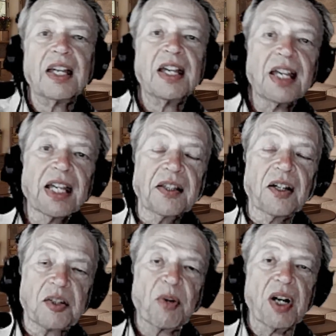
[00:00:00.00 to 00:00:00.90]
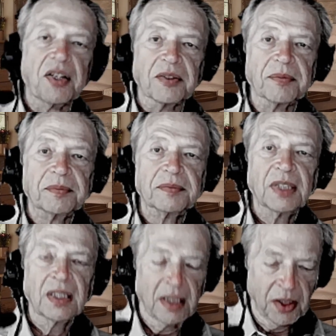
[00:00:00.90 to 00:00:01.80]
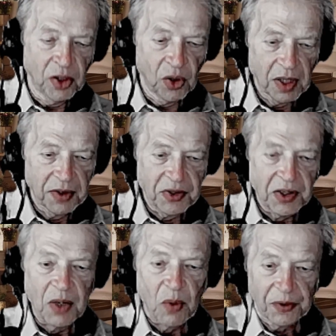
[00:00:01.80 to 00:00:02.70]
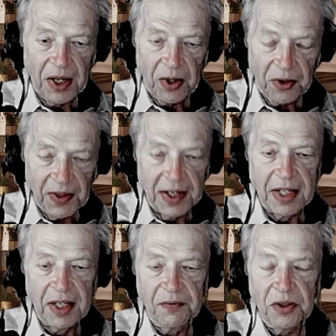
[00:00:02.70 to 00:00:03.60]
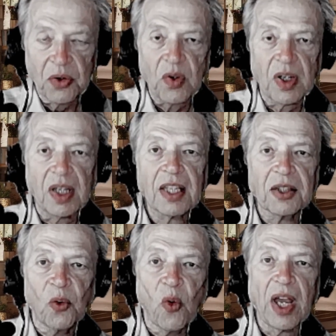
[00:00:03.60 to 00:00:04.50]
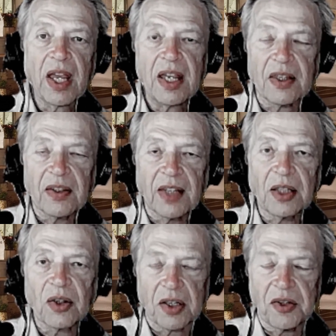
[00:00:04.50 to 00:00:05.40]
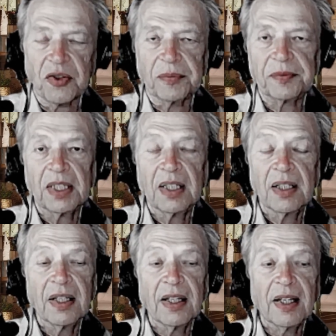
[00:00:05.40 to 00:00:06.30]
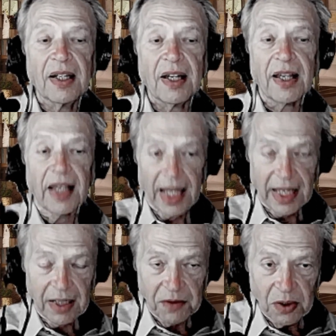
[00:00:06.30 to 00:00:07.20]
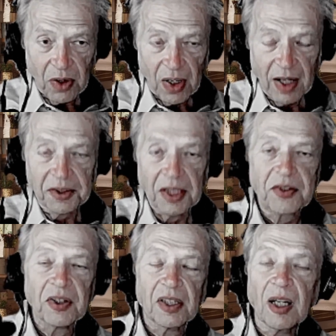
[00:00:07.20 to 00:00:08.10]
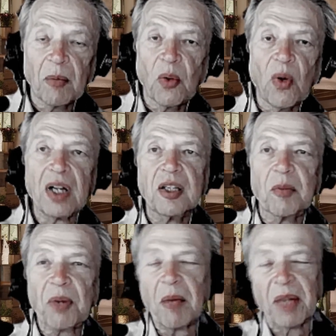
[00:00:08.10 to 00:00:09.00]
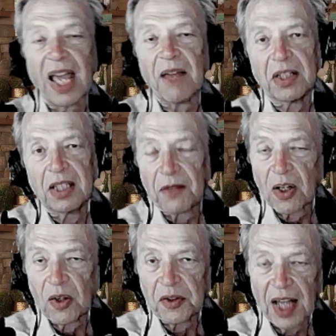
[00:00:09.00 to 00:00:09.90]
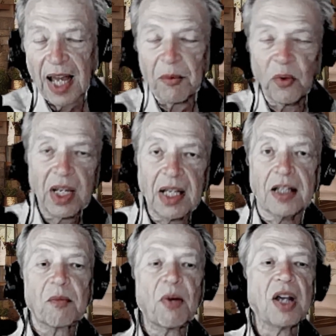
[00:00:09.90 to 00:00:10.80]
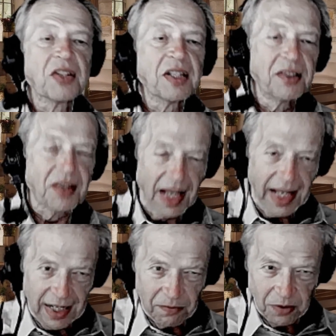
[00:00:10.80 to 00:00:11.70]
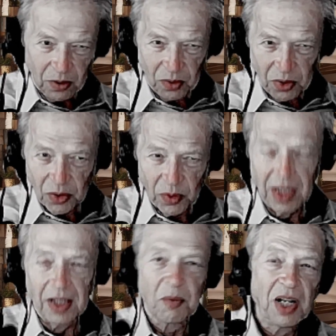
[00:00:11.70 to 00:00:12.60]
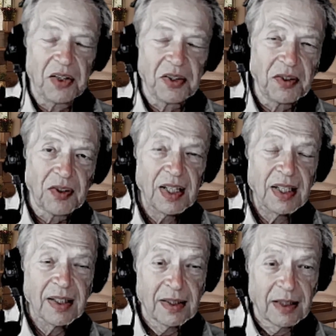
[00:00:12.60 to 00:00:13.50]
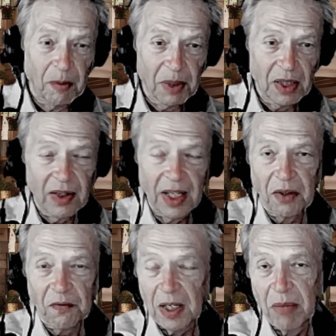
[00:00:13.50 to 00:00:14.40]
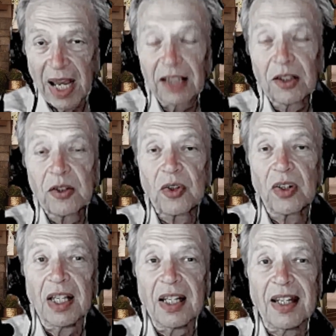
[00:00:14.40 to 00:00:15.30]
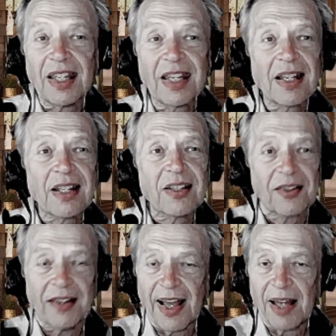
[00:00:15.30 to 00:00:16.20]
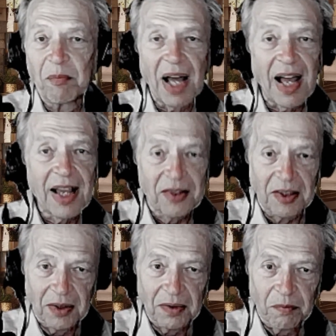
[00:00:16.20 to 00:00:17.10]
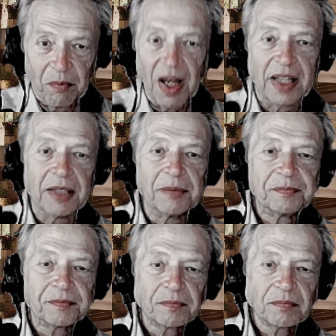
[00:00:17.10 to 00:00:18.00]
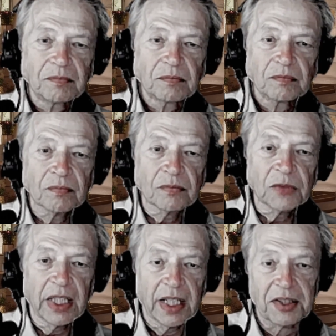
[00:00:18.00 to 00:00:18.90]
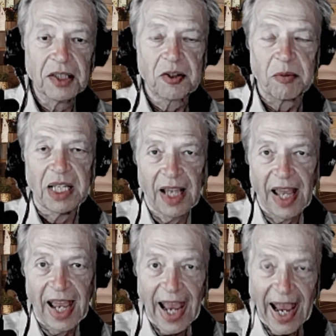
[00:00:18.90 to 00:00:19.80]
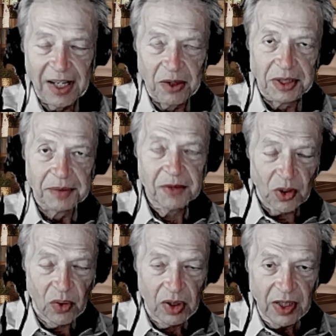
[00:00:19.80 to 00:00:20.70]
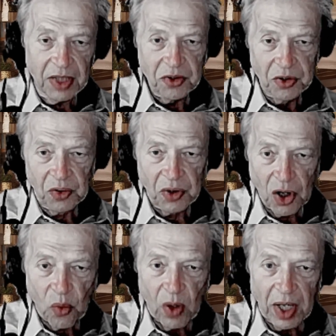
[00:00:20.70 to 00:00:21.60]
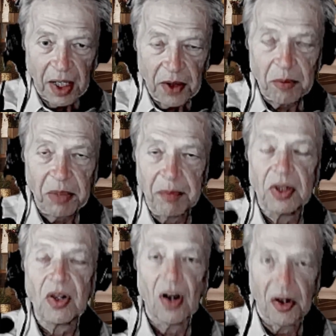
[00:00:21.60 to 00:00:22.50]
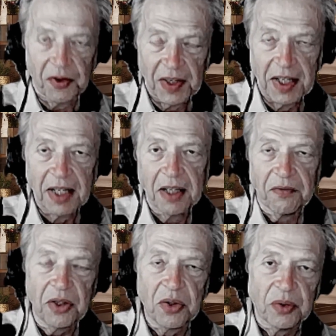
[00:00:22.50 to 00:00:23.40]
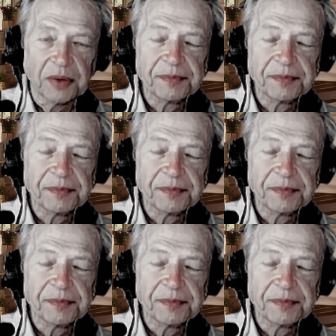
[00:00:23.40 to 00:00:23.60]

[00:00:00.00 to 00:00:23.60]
in their expression. You can see what they are thinking of you in the way they look at you. And if you are autistic, number 1, you probably have a difficult time reading expressions. And if you do read expressions, typically the feedback that you're getting is not positive, but it tends to be accurate. So at least you know what other people are thinking of you